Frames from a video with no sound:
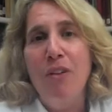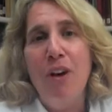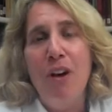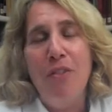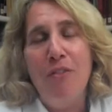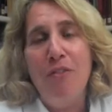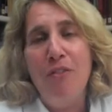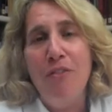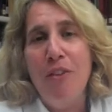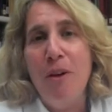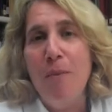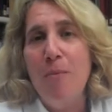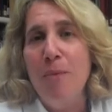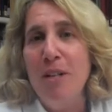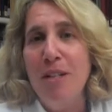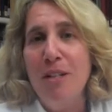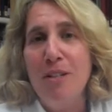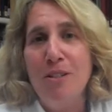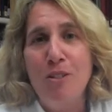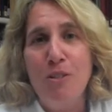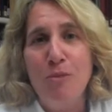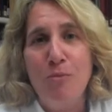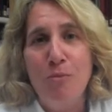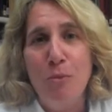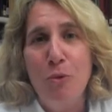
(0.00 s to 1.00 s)
a
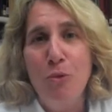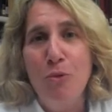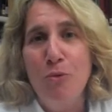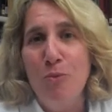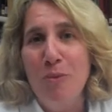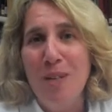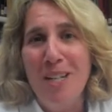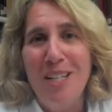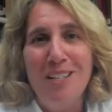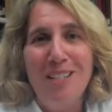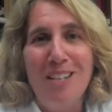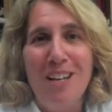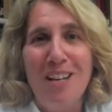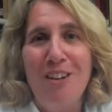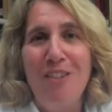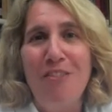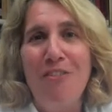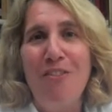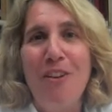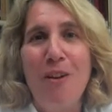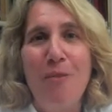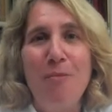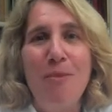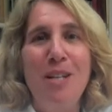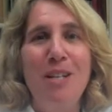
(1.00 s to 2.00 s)
feminist movement and a
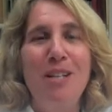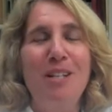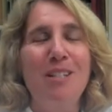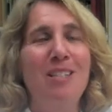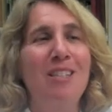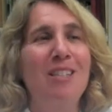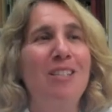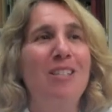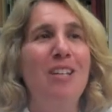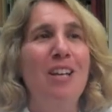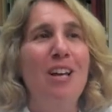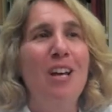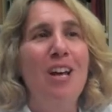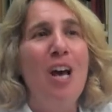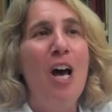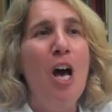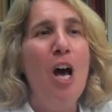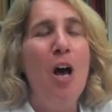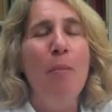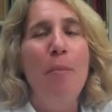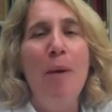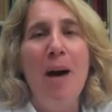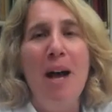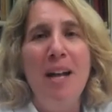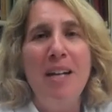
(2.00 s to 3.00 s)
feminist
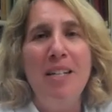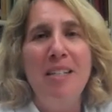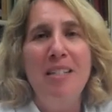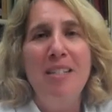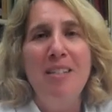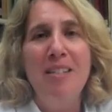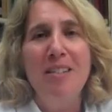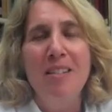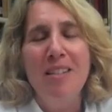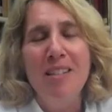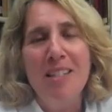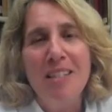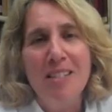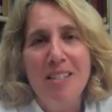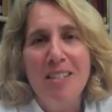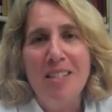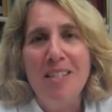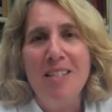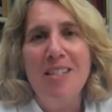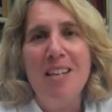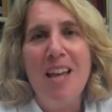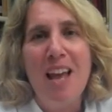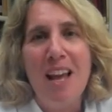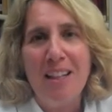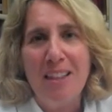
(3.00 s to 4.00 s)
ideal is
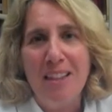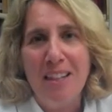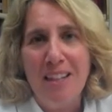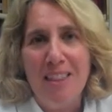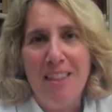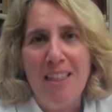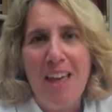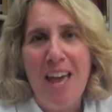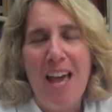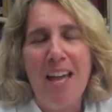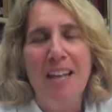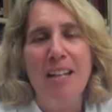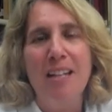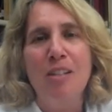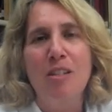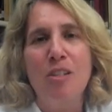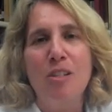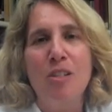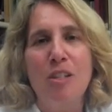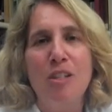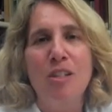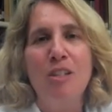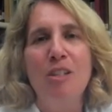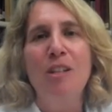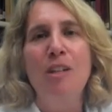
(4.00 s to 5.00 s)
exactly that. It's
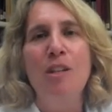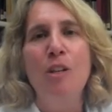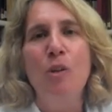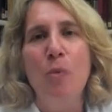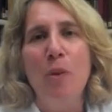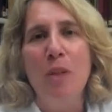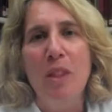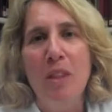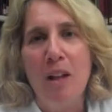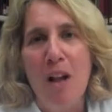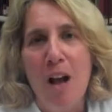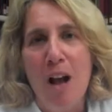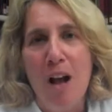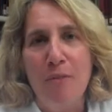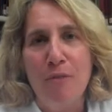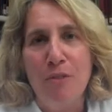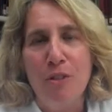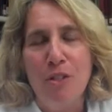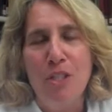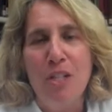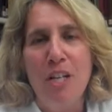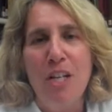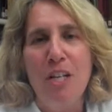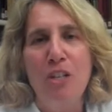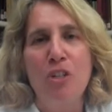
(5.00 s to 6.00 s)
continuing the
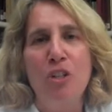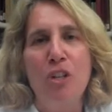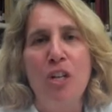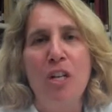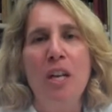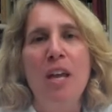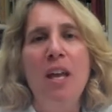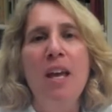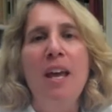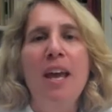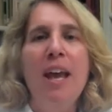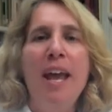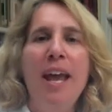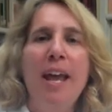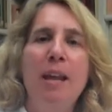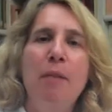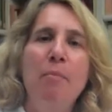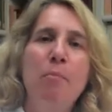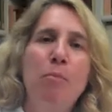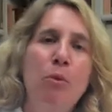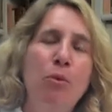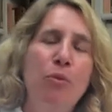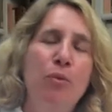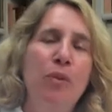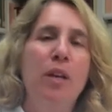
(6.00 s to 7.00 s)
conversation and
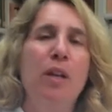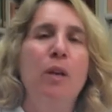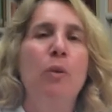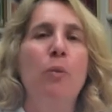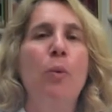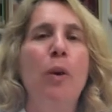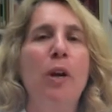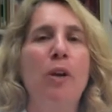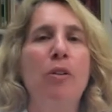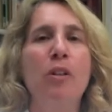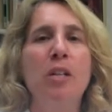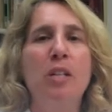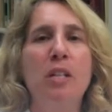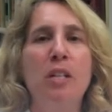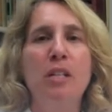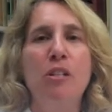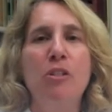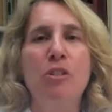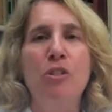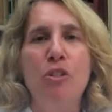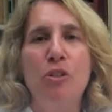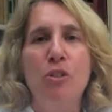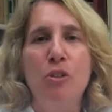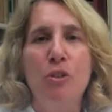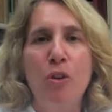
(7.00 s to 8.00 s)
moving it where it
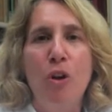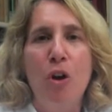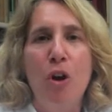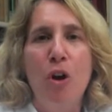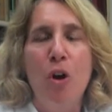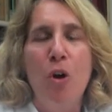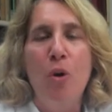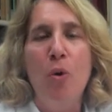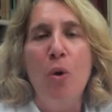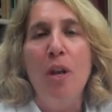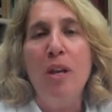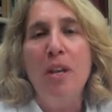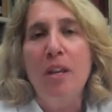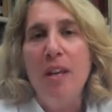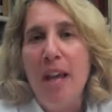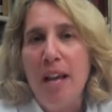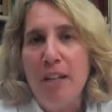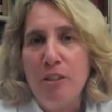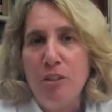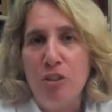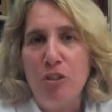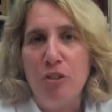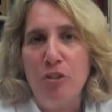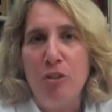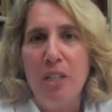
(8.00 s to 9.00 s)
needs to go
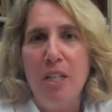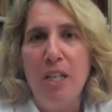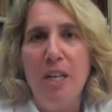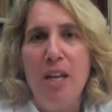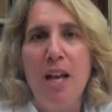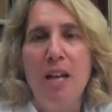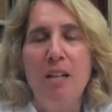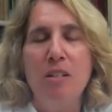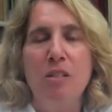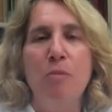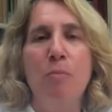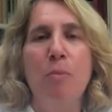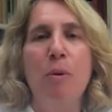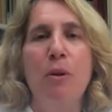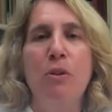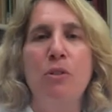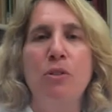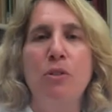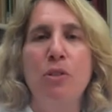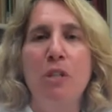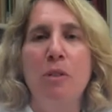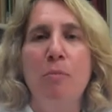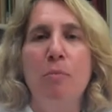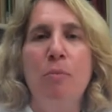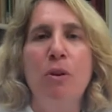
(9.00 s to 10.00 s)
naturally as
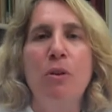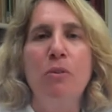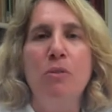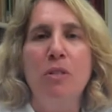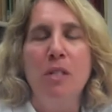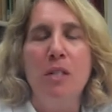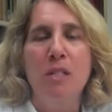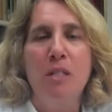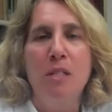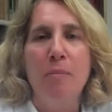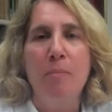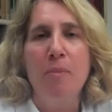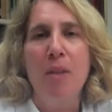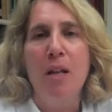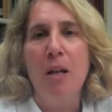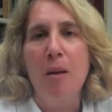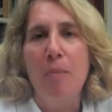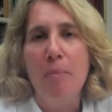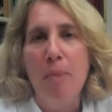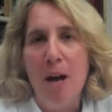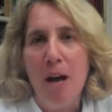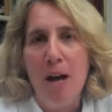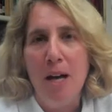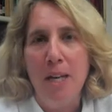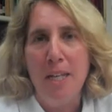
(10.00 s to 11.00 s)
opposed to imposing something
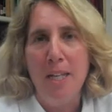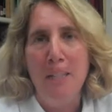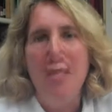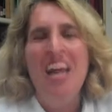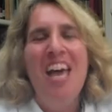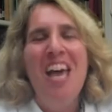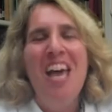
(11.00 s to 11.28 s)
upon it.